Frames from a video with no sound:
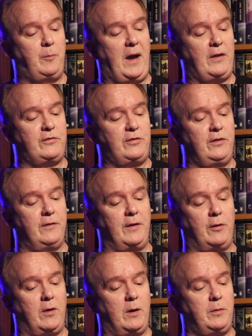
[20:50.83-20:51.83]
bastion of
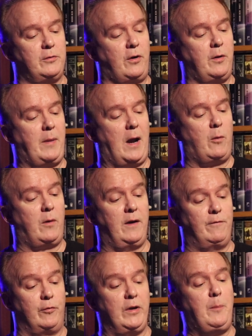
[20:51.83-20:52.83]
incredible dark power,
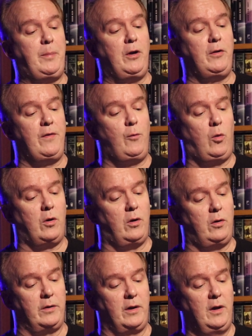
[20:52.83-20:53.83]
have reappeared in the
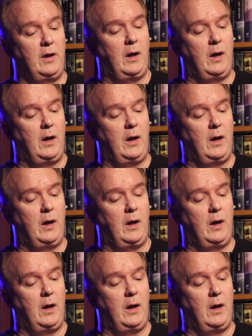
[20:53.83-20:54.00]
world,